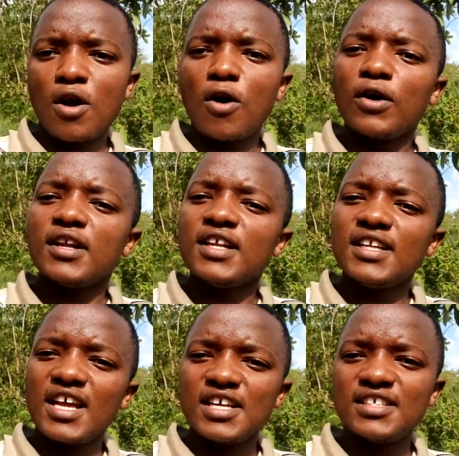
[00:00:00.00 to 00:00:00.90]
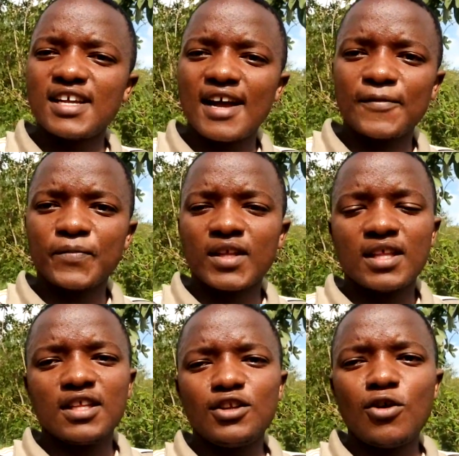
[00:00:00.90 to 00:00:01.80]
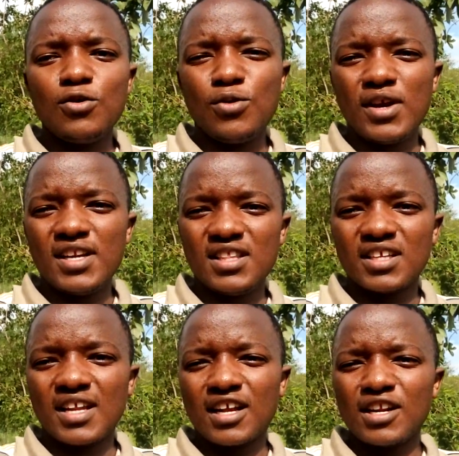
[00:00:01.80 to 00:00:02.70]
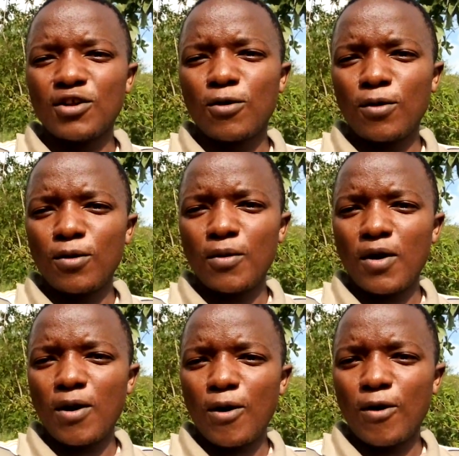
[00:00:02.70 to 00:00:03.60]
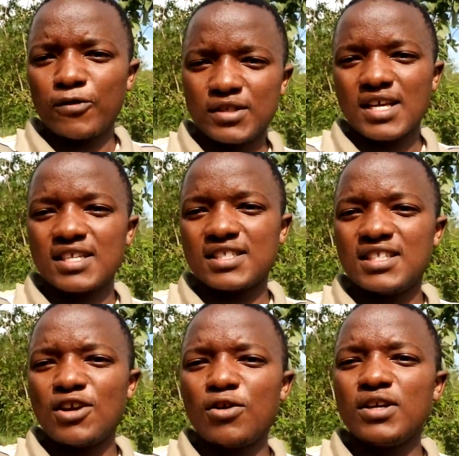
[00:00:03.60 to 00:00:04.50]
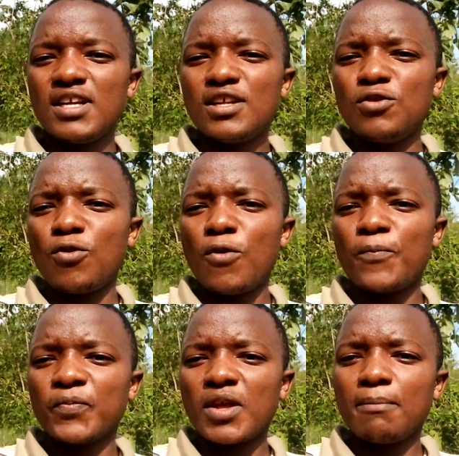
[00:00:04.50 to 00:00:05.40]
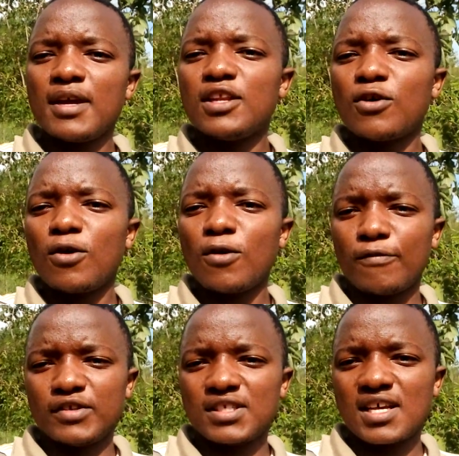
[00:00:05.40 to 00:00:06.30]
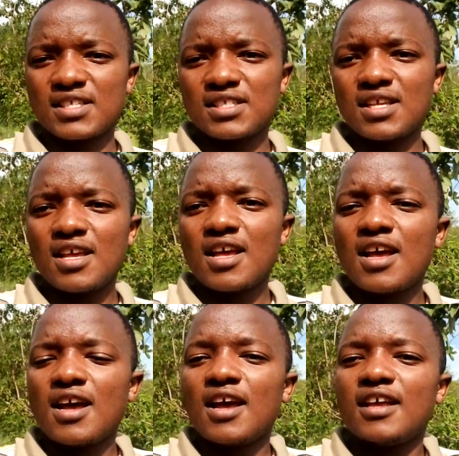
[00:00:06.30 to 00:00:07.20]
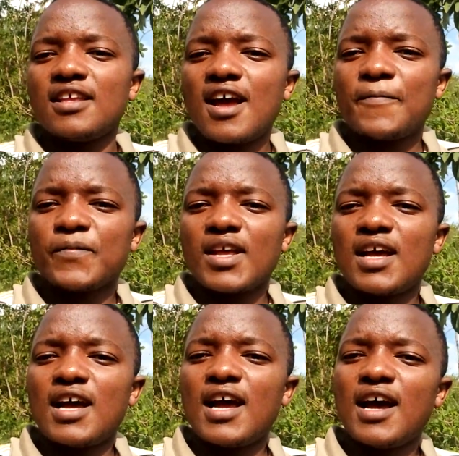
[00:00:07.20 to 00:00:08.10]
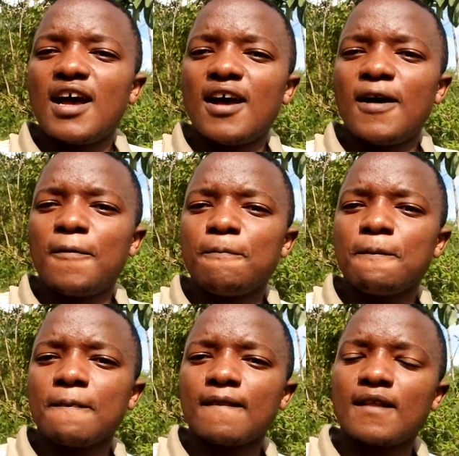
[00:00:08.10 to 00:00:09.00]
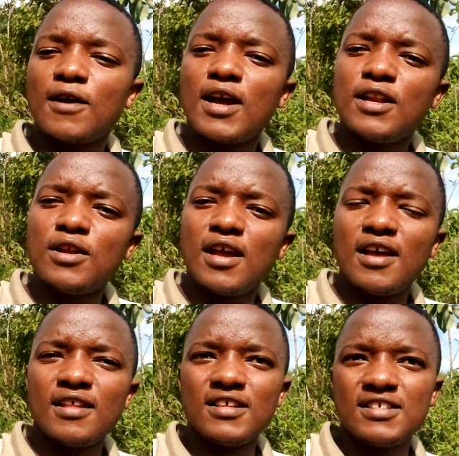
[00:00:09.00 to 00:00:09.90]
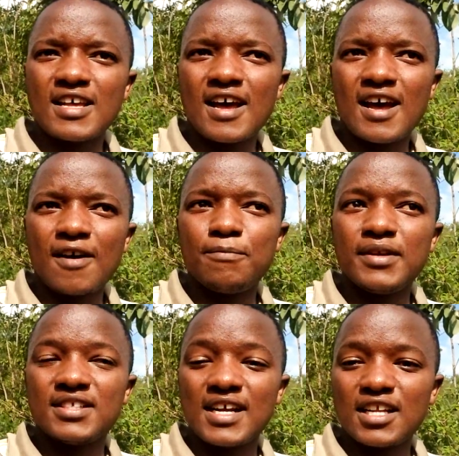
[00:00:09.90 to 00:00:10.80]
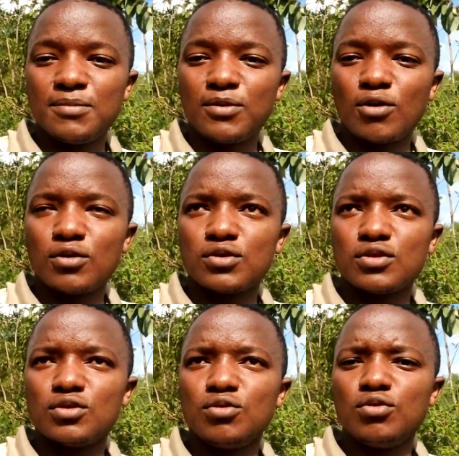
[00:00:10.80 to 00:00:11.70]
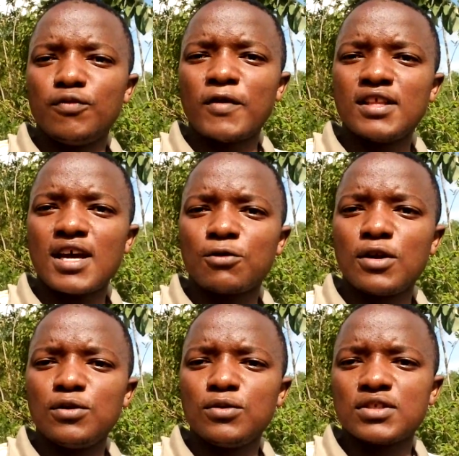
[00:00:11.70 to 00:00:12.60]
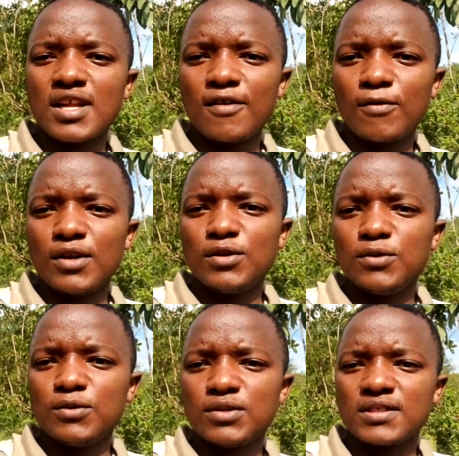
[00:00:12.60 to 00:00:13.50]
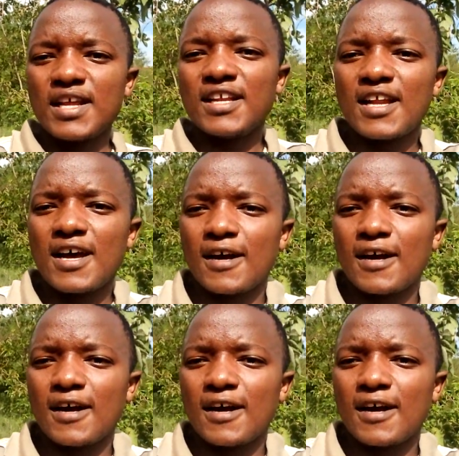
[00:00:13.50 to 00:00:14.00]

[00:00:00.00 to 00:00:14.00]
or in Asia, they don't know anything like clinical officers. They only know medical officers. Yeah, this is a big challenge, because you find that when you train